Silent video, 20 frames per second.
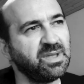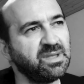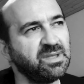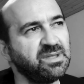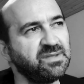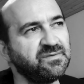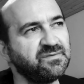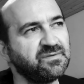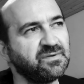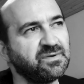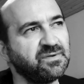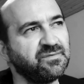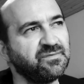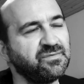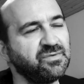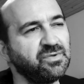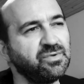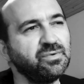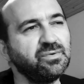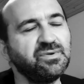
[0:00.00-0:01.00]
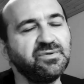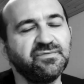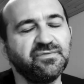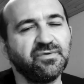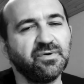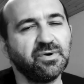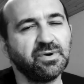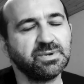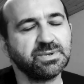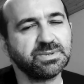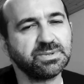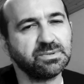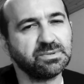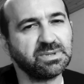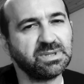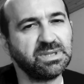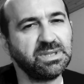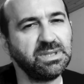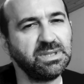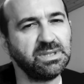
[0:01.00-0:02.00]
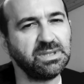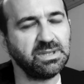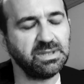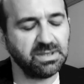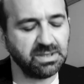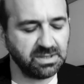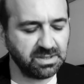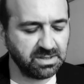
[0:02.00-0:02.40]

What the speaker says: a sort of universal key.